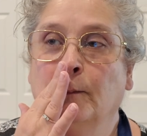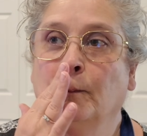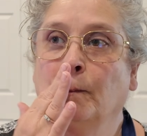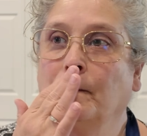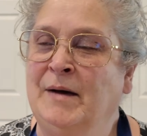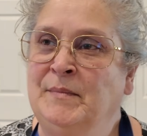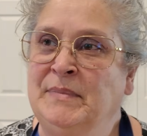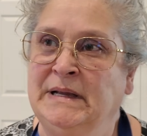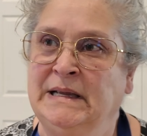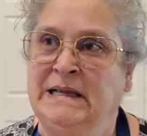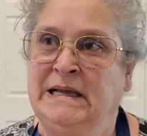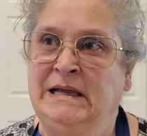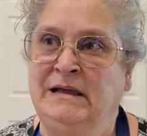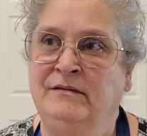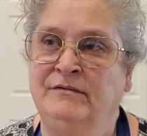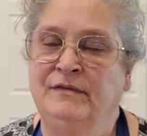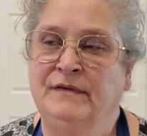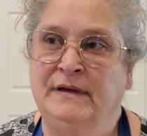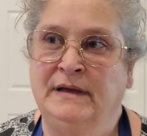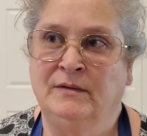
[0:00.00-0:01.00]
I
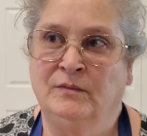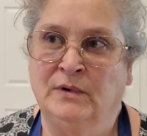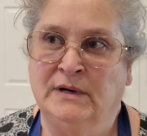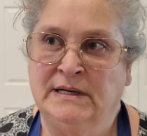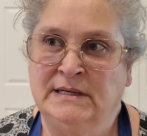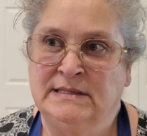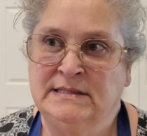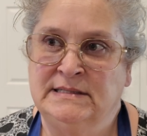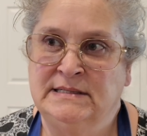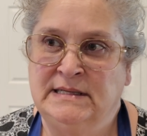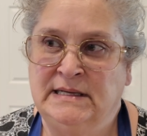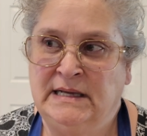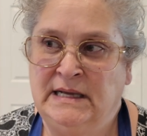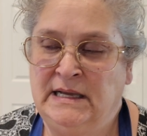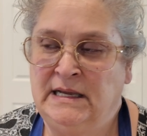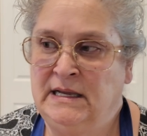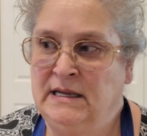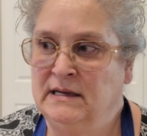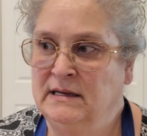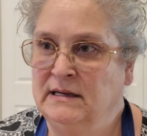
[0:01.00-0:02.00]
believe it was
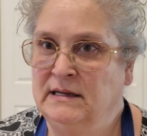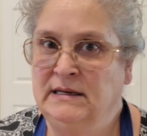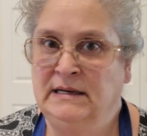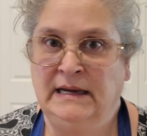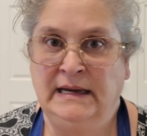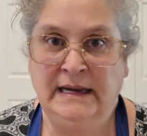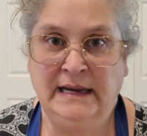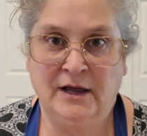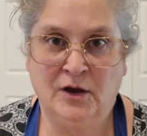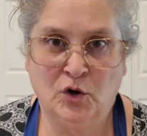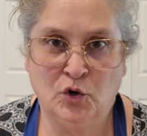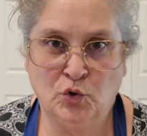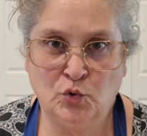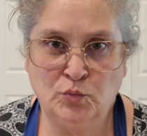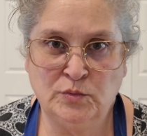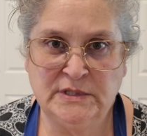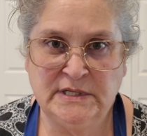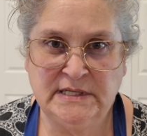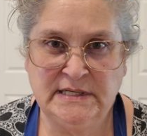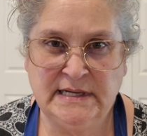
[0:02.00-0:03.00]
the Needy
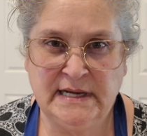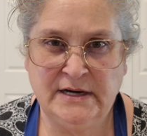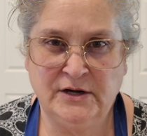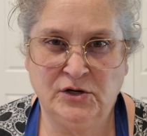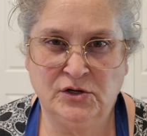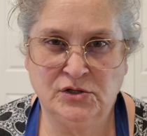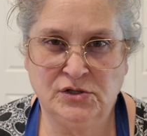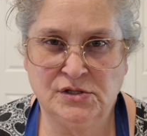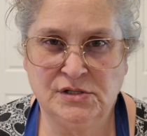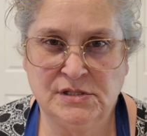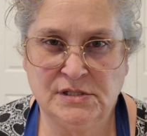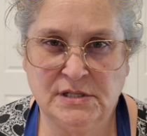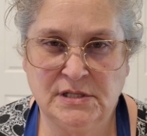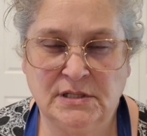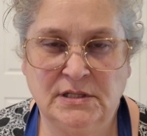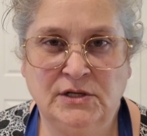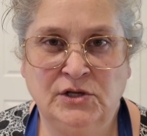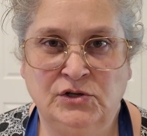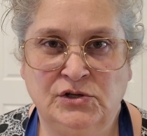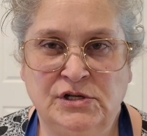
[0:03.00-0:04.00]
Homesteaders
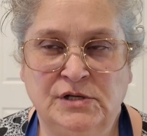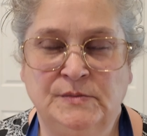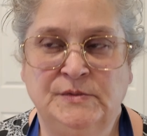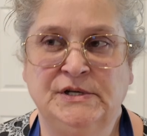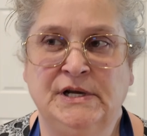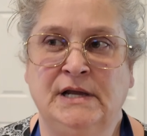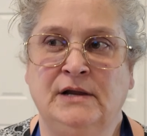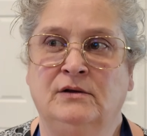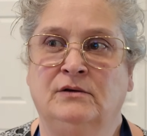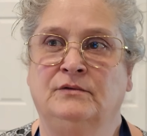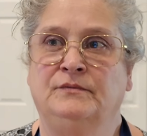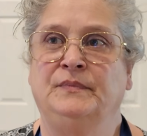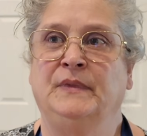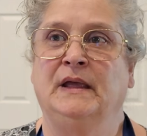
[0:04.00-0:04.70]
YouTube channel.